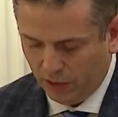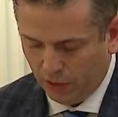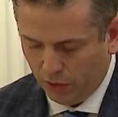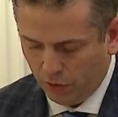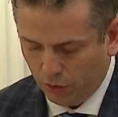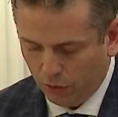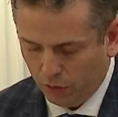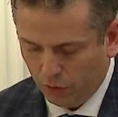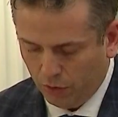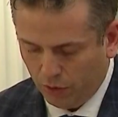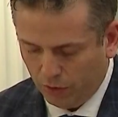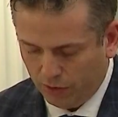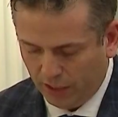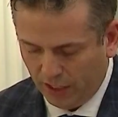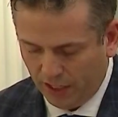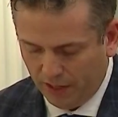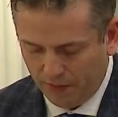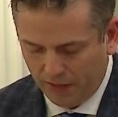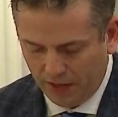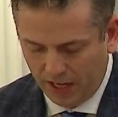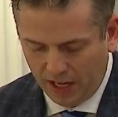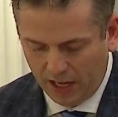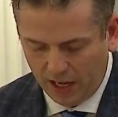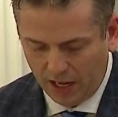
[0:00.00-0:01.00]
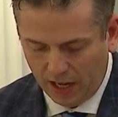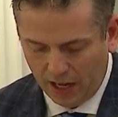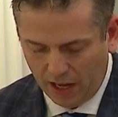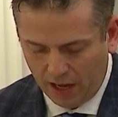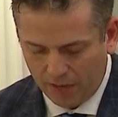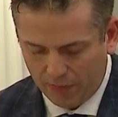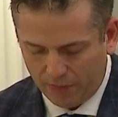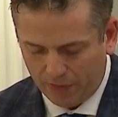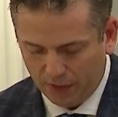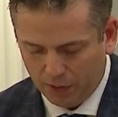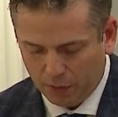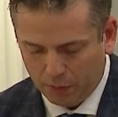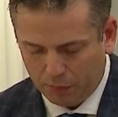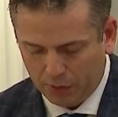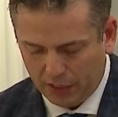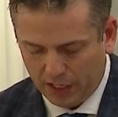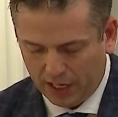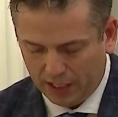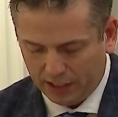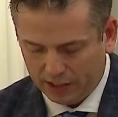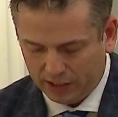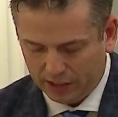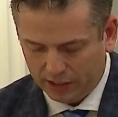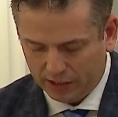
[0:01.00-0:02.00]
new TV and film
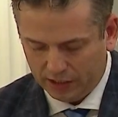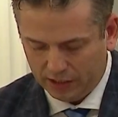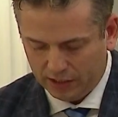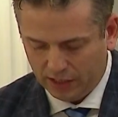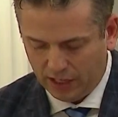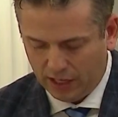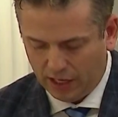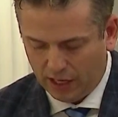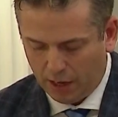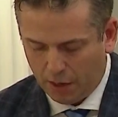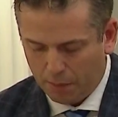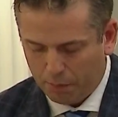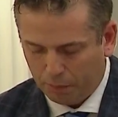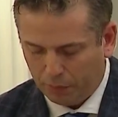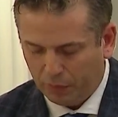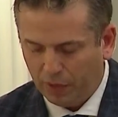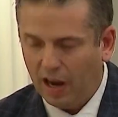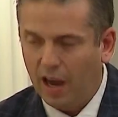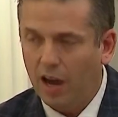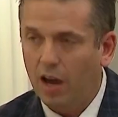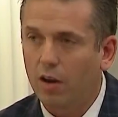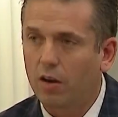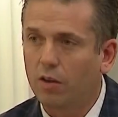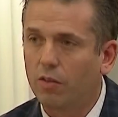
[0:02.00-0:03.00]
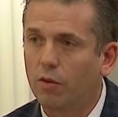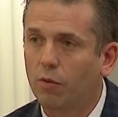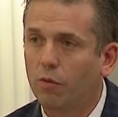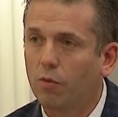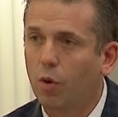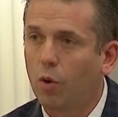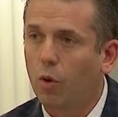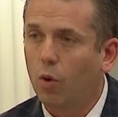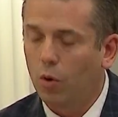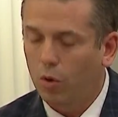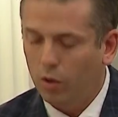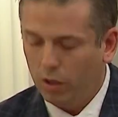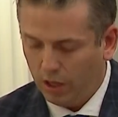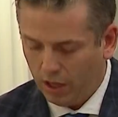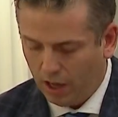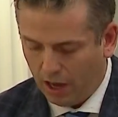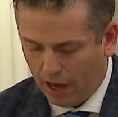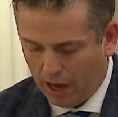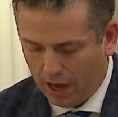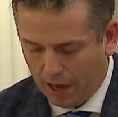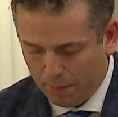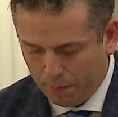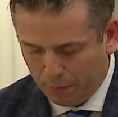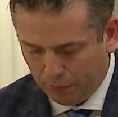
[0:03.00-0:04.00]
productions, and I'm proud of the role
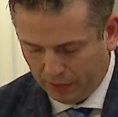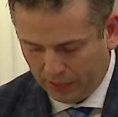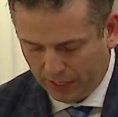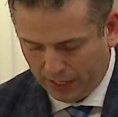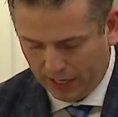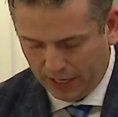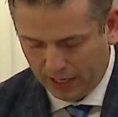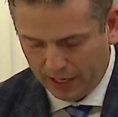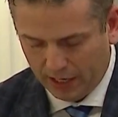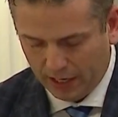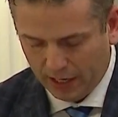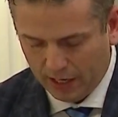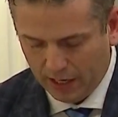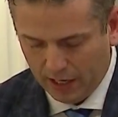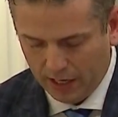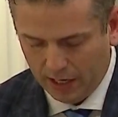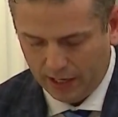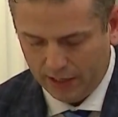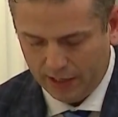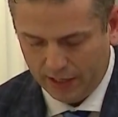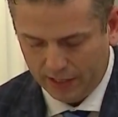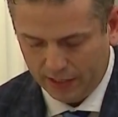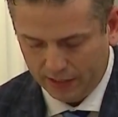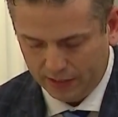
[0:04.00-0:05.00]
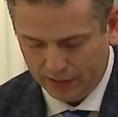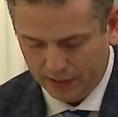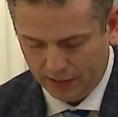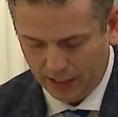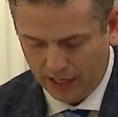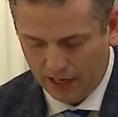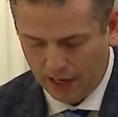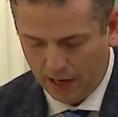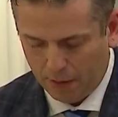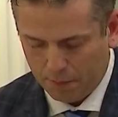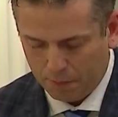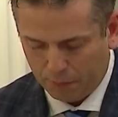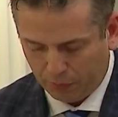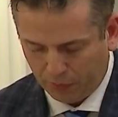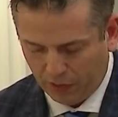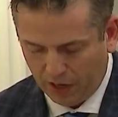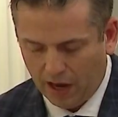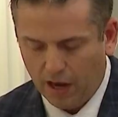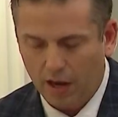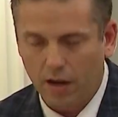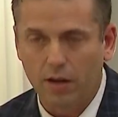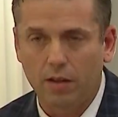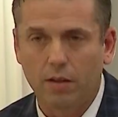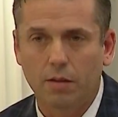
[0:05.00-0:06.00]
I played in this, and I'm
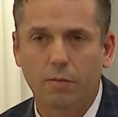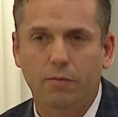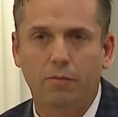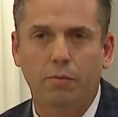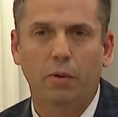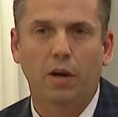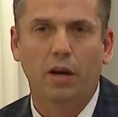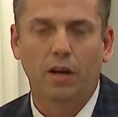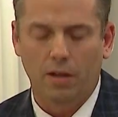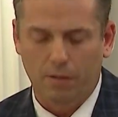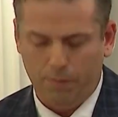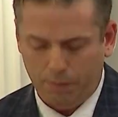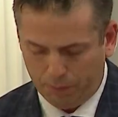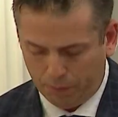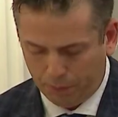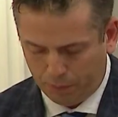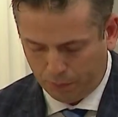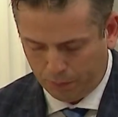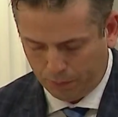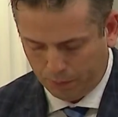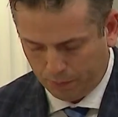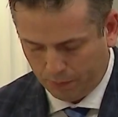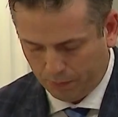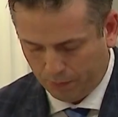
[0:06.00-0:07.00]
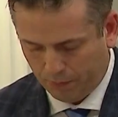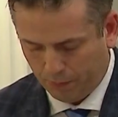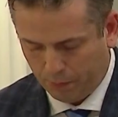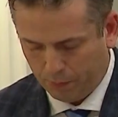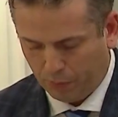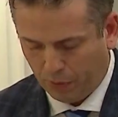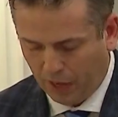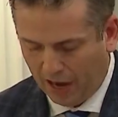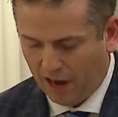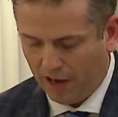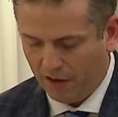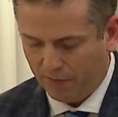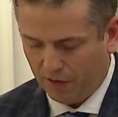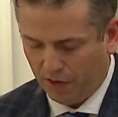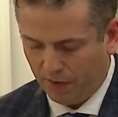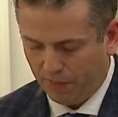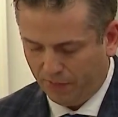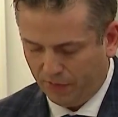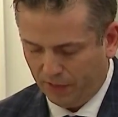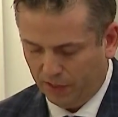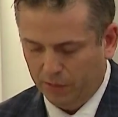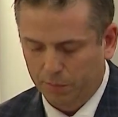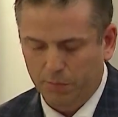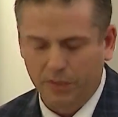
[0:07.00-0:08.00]
proud of our
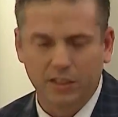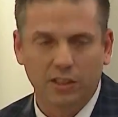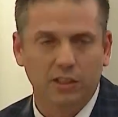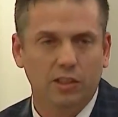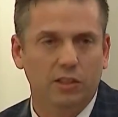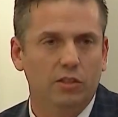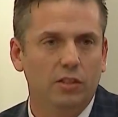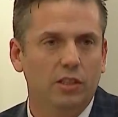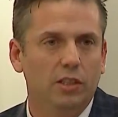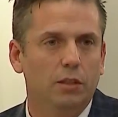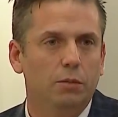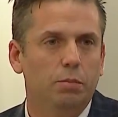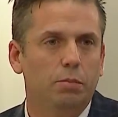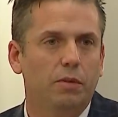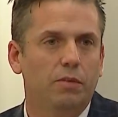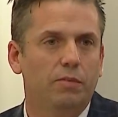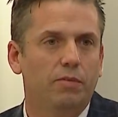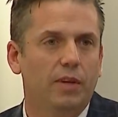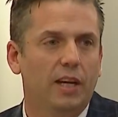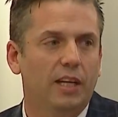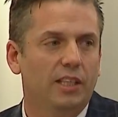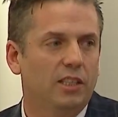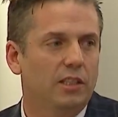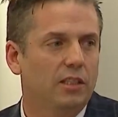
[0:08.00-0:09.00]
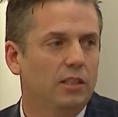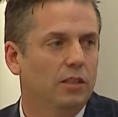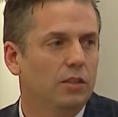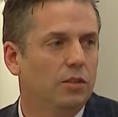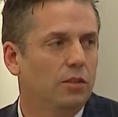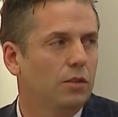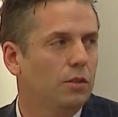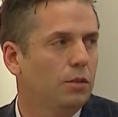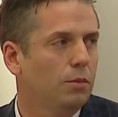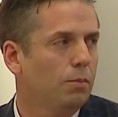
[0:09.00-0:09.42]
film industry's professionals.